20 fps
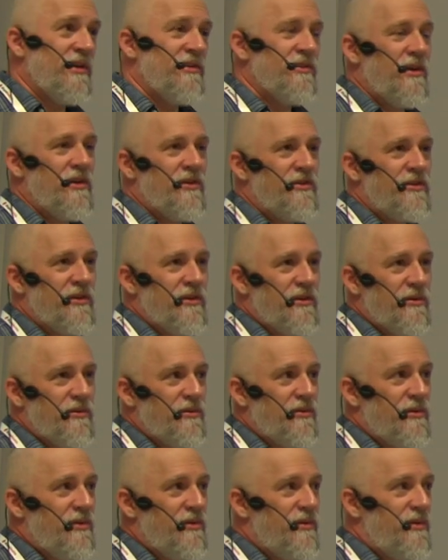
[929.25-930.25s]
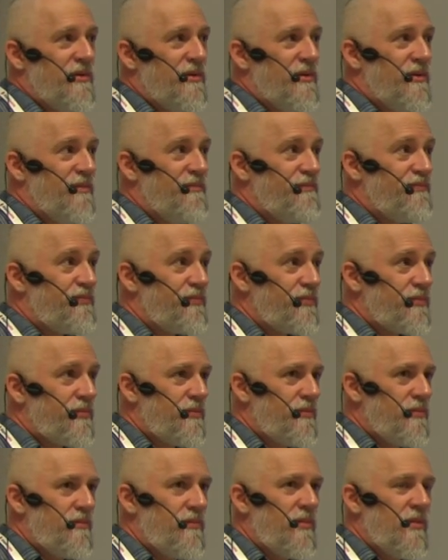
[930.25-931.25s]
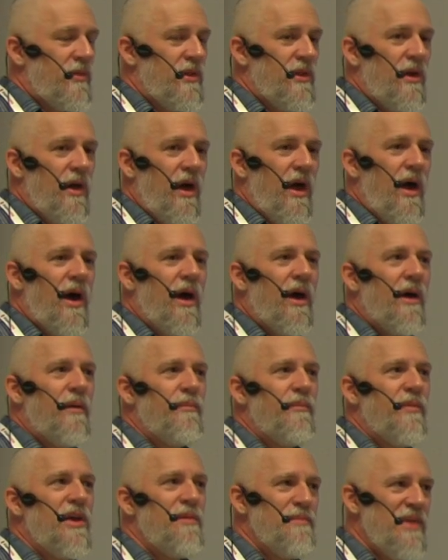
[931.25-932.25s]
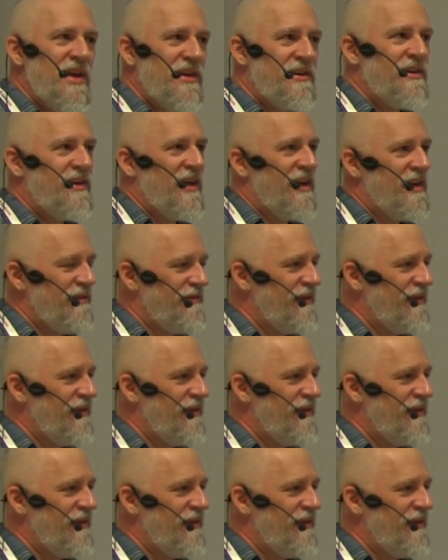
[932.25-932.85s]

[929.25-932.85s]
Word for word: is also um, emit an